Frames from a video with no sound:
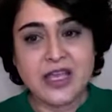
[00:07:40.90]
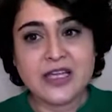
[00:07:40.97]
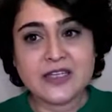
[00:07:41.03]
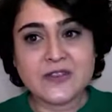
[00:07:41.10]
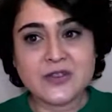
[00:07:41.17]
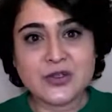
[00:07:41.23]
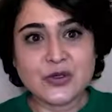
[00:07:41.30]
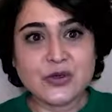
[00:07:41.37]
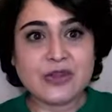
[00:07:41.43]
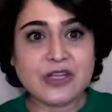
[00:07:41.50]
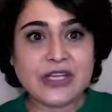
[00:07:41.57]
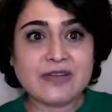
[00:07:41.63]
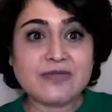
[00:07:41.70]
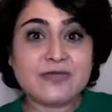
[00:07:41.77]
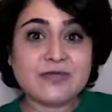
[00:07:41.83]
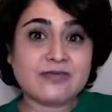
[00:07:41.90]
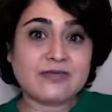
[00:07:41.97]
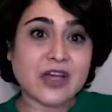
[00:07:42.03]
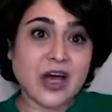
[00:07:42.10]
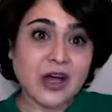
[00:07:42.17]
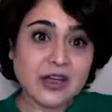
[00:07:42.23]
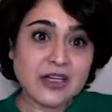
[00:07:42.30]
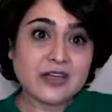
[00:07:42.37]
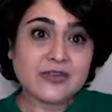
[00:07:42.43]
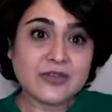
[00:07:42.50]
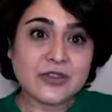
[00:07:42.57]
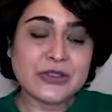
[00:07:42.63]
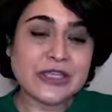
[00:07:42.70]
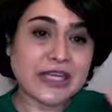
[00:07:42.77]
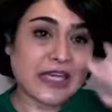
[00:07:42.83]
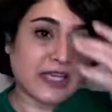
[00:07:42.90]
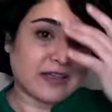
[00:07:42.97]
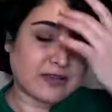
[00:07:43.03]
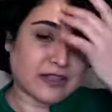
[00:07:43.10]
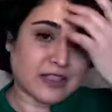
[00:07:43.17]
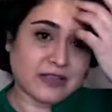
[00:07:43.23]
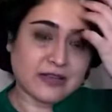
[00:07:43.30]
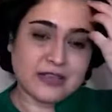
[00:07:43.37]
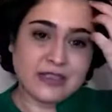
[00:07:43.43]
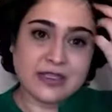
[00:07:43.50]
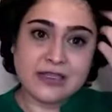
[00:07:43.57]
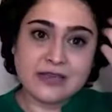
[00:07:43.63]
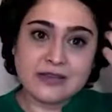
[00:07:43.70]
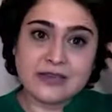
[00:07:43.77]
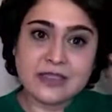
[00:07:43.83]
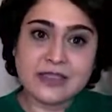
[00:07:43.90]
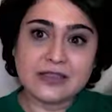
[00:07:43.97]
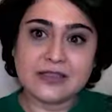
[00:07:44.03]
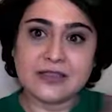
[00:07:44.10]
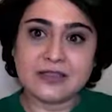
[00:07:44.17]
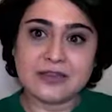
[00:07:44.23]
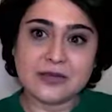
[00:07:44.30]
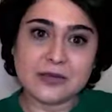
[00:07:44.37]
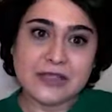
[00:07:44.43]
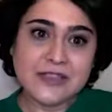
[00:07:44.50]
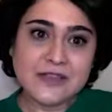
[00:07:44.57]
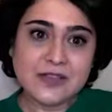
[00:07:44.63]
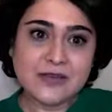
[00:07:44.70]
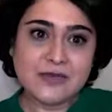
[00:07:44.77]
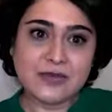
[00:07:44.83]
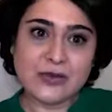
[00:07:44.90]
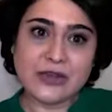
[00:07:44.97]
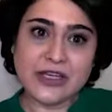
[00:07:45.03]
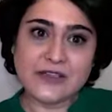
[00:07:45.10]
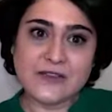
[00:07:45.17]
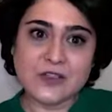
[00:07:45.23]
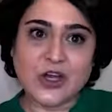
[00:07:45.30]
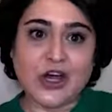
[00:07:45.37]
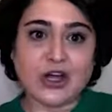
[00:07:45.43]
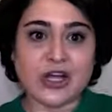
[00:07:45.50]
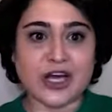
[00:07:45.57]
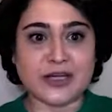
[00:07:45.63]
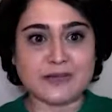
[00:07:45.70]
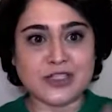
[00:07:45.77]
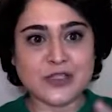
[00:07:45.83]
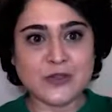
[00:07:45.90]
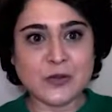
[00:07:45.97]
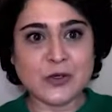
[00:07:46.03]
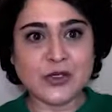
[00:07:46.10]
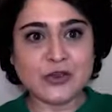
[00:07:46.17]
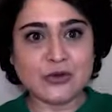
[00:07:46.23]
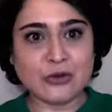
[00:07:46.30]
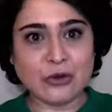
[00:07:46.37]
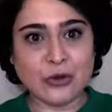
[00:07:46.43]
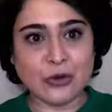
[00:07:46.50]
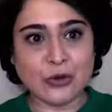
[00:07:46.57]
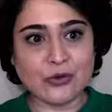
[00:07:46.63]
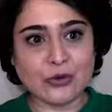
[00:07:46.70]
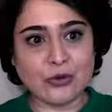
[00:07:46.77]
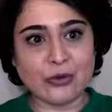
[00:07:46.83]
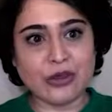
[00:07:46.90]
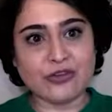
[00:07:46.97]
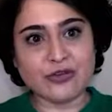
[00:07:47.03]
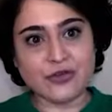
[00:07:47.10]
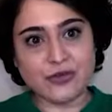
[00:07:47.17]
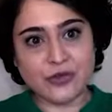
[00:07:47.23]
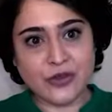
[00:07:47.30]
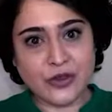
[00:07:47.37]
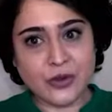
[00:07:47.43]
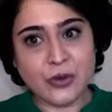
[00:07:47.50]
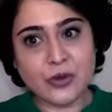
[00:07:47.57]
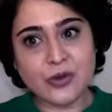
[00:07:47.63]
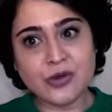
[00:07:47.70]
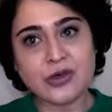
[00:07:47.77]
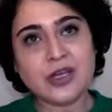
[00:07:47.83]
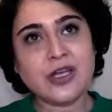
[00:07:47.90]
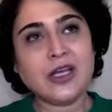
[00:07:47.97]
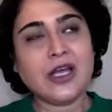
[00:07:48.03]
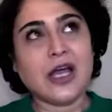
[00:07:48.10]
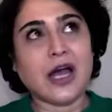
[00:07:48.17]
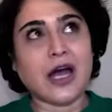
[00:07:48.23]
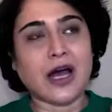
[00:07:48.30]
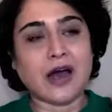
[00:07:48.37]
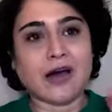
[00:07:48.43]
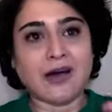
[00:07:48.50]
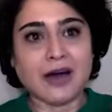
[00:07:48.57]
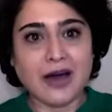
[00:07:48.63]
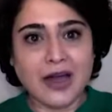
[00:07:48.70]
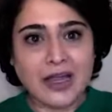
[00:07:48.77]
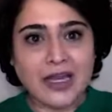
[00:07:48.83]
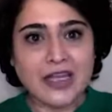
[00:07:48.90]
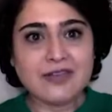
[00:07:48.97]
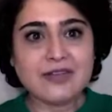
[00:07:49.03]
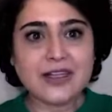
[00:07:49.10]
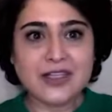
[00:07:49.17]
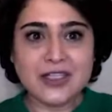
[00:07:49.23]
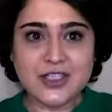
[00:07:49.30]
So the talk of today, the rest of today's talk, I'm just going to go through a few high-level